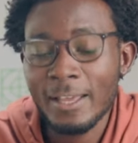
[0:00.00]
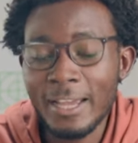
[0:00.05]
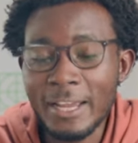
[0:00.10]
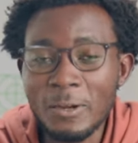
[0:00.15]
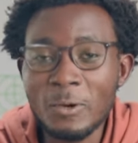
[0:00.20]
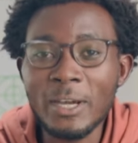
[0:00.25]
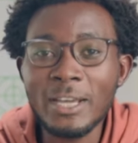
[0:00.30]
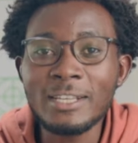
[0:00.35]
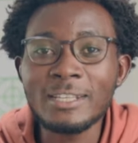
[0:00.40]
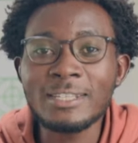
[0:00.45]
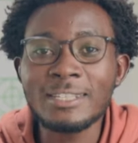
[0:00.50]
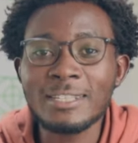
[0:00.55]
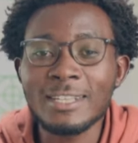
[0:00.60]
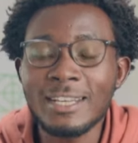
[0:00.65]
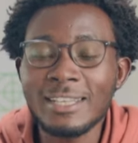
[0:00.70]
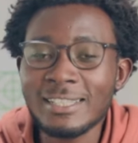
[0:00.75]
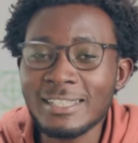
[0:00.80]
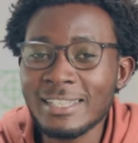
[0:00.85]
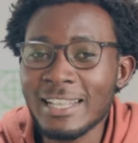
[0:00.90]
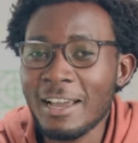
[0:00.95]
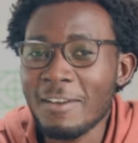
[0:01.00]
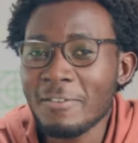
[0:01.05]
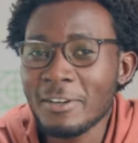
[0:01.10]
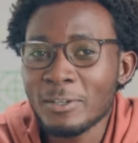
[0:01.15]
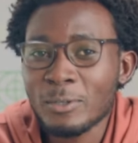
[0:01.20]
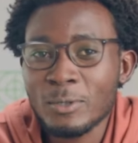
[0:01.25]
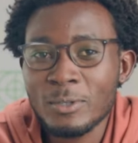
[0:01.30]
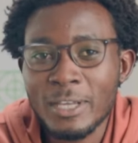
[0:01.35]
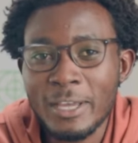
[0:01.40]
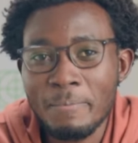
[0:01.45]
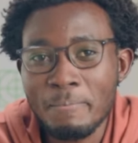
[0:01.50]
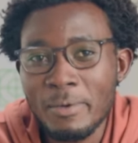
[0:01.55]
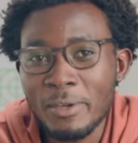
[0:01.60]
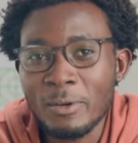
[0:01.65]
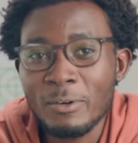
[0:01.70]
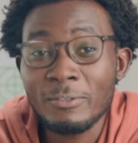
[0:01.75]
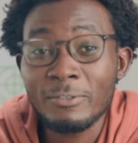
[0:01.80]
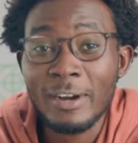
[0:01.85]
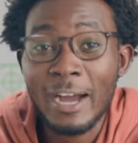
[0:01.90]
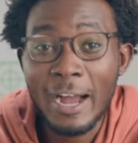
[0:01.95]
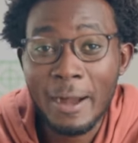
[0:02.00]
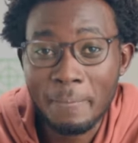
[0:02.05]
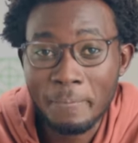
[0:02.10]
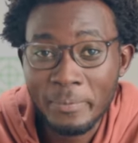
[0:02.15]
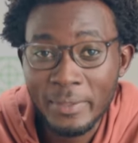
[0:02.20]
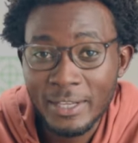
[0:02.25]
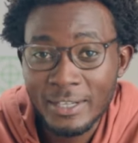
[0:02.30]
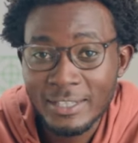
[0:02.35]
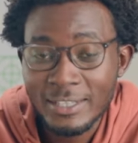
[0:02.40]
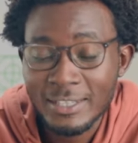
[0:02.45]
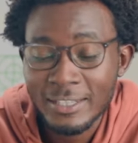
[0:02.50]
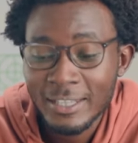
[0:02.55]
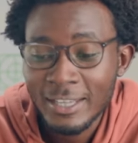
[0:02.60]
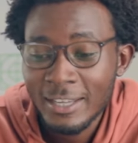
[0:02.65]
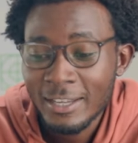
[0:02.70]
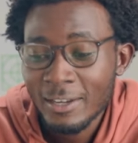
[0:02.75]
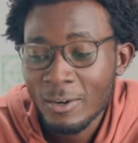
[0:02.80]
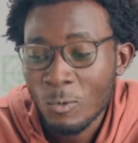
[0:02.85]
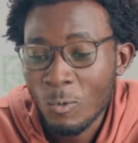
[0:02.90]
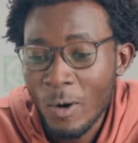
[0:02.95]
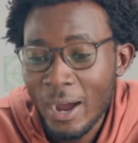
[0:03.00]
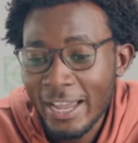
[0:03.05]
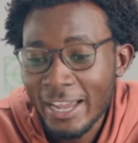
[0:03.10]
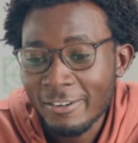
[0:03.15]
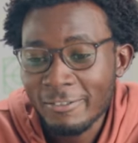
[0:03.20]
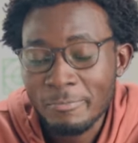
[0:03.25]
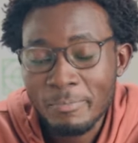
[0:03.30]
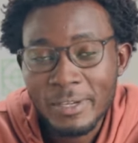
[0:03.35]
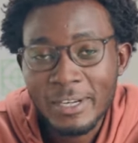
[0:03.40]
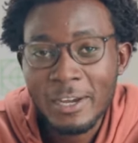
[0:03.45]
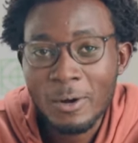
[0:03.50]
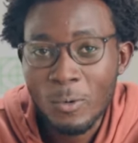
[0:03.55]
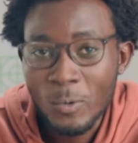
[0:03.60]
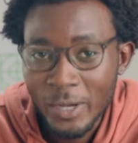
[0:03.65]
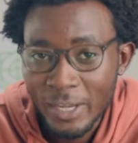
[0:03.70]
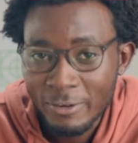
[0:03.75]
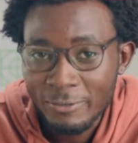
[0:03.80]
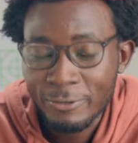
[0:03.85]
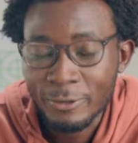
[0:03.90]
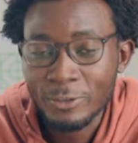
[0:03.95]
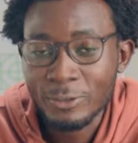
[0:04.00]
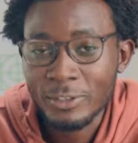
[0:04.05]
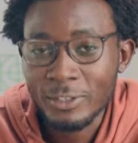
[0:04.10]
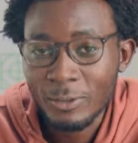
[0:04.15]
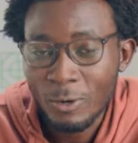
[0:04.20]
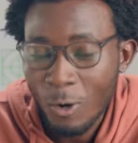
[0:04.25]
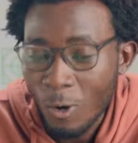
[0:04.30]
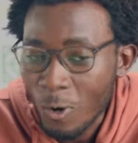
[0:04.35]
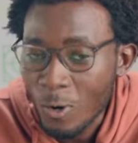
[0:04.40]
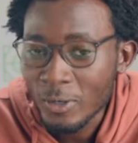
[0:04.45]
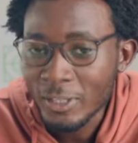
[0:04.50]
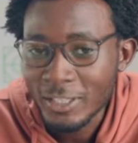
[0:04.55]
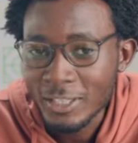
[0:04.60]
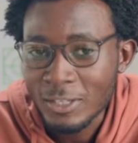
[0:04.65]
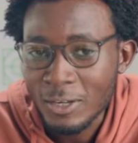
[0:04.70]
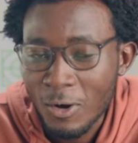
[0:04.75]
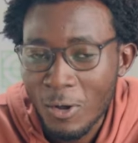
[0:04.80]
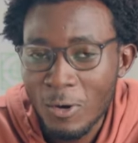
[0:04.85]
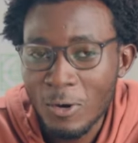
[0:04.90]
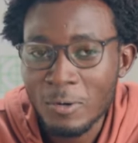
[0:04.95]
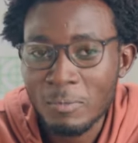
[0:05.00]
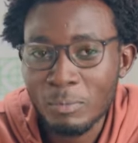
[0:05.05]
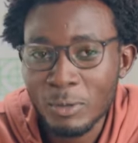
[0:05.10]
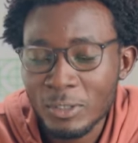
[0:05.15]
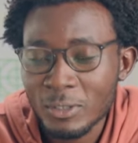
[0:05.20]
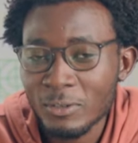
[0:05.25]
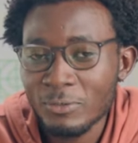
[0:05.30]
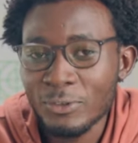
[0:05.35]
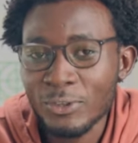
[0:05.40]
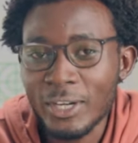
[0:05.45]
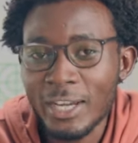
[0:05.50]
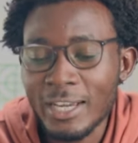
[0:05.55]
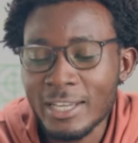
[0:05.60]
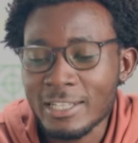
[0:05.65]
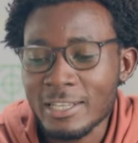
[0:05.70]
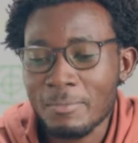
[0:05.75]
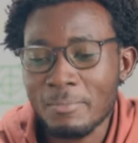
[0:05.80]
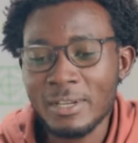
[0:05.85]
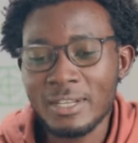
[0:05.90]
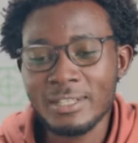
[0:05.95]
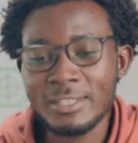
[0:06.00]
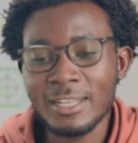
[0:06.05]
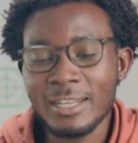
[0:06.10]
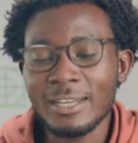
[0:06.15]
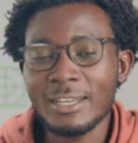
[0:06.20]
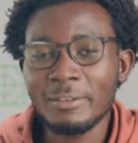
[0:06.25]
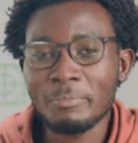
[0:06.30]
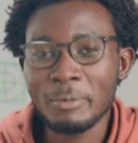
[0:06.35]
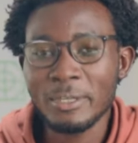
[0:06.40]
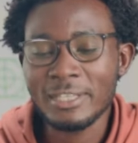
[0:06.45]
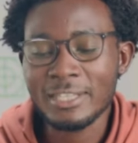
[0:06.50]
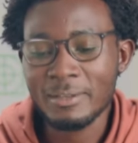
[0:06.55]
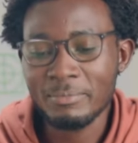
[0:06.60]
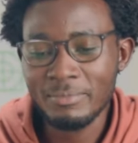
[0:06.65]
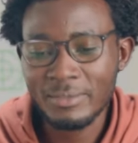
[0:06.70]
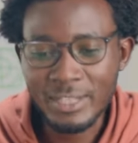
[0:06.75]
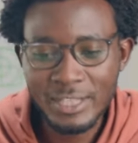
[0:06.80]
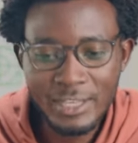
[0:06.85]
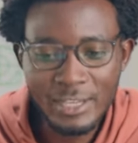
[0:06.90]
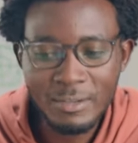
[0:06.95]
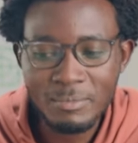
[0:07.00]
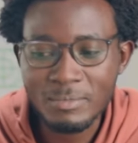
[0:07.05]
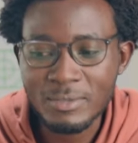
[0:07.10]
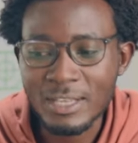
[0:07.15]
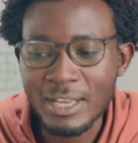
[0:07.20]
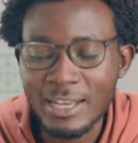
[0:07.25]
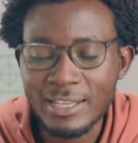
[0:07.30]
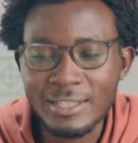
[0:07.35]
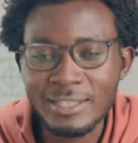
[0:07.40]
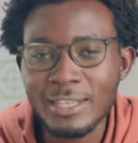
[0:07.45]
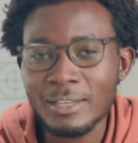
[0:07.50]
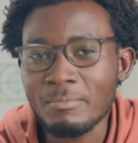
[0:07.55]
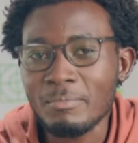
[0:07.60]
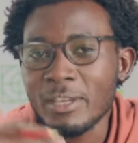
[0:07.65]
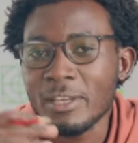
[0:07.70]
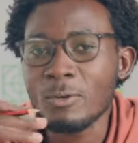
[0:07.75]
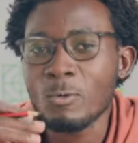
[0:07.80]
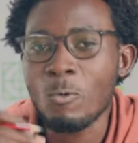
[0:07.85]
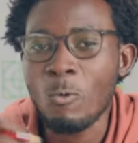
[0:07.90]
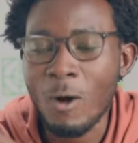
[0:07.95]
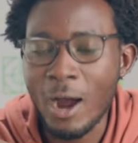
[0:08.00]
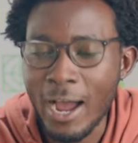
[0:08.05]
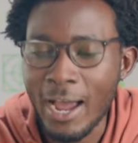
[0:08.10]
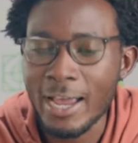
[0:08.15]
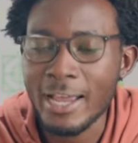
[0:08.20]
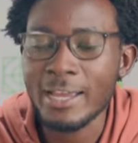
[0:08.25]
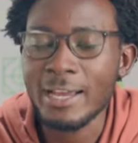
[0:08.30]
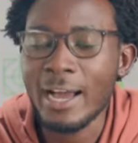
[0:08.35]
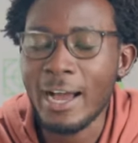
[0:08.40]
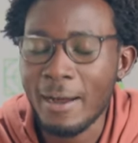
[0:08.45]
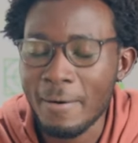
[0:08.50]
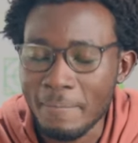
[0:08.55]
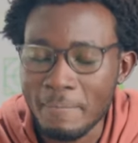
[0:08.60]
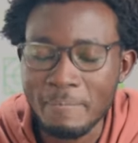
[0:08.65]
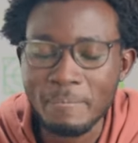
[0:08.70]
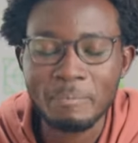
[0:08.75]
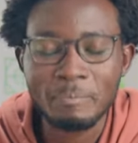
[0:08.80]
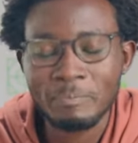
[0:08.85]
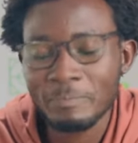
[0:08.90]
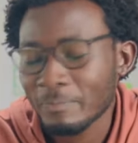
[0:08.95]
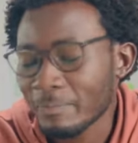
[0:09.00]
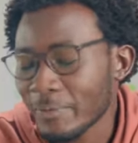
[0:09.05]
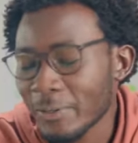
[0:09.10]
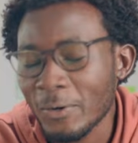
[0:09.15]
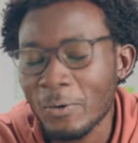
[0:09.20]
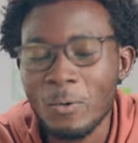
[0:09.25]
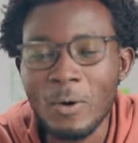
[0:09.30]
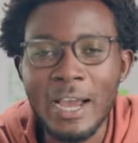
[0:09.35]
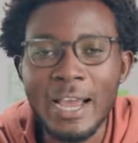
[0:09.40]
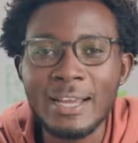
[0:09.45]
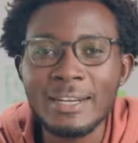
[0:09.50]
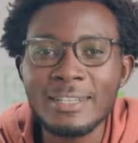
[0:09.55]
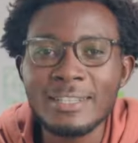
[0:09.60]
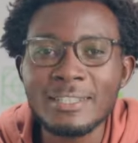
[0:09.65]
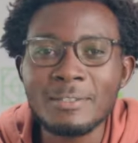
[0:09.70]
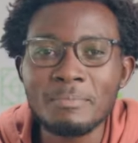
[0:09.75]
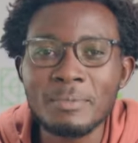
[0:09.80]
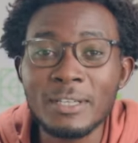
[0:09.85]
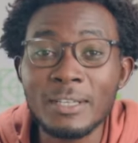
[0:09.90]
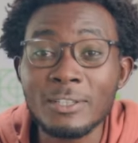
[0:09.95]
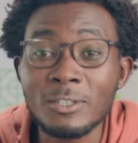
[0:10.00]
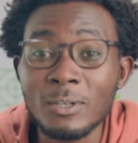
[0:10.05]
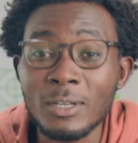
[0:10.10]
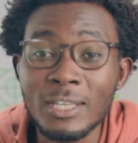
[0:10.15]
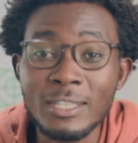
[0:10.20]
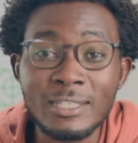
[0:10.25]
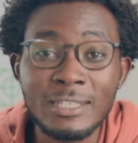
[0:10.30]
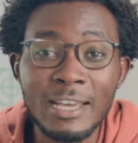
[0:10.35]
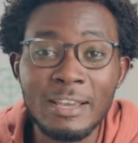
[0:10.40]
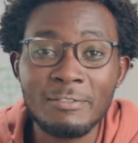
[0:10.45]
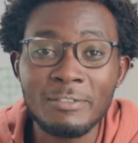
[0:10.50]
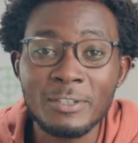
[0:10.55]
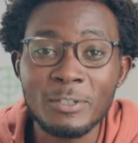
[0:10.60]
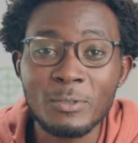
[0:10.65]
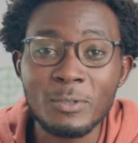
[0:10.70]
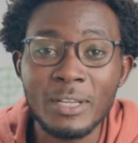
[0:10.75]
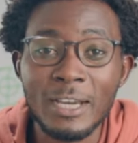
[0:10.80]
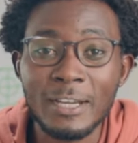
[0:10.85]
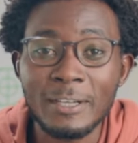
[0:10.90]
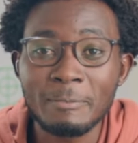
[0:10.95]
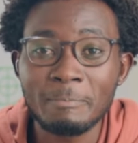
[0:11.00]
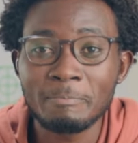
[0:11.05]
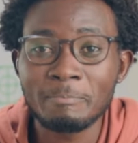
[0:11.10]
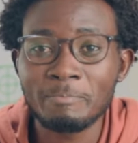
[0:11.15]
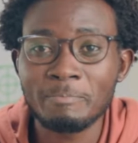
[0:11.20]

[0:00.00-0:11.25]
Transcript: Anyways, let's dive into a bit of updates. Why I've been away for all this long, most of you guys have been sending me some D Ms asking me why um you know why I disappeared. So let's dive into that.